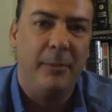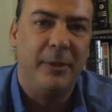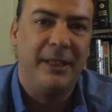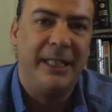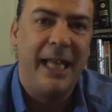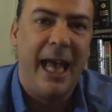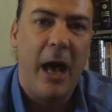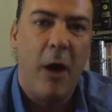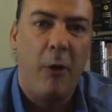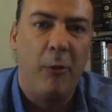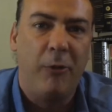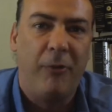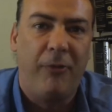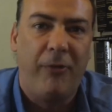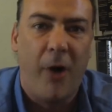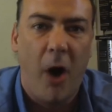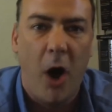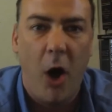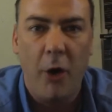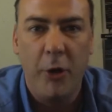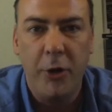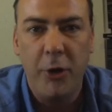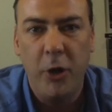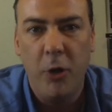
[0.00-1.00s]
sound
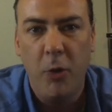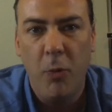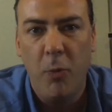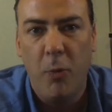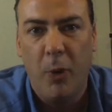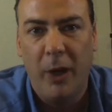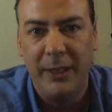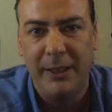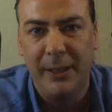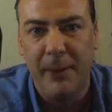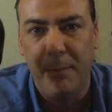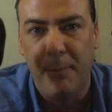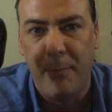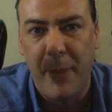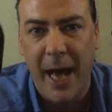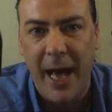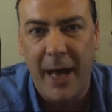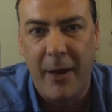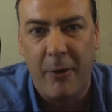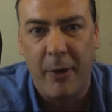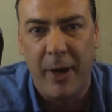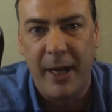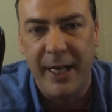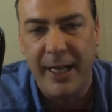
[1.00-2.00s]
volume wasn't
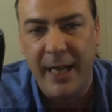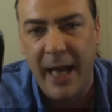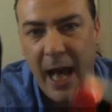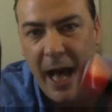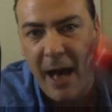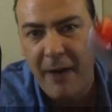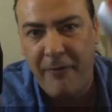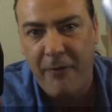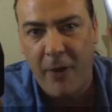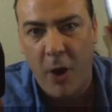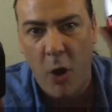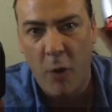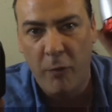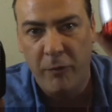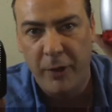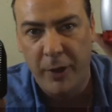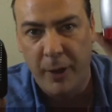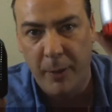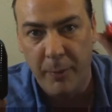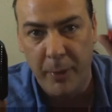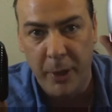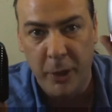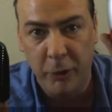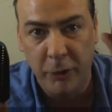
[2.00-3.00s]
better enough over
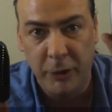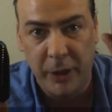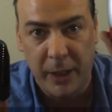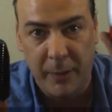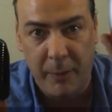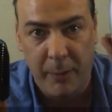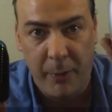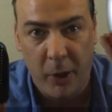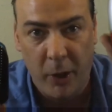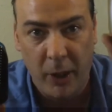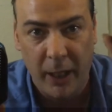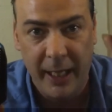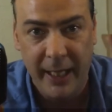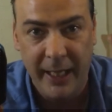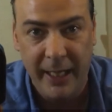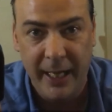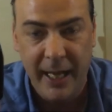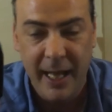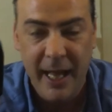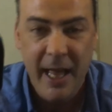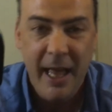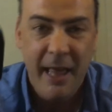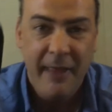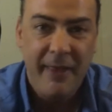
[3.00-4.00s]
the music bullet
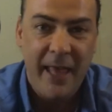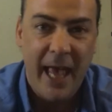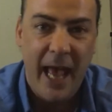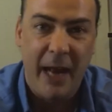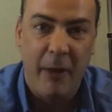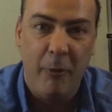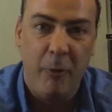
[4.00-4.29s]
that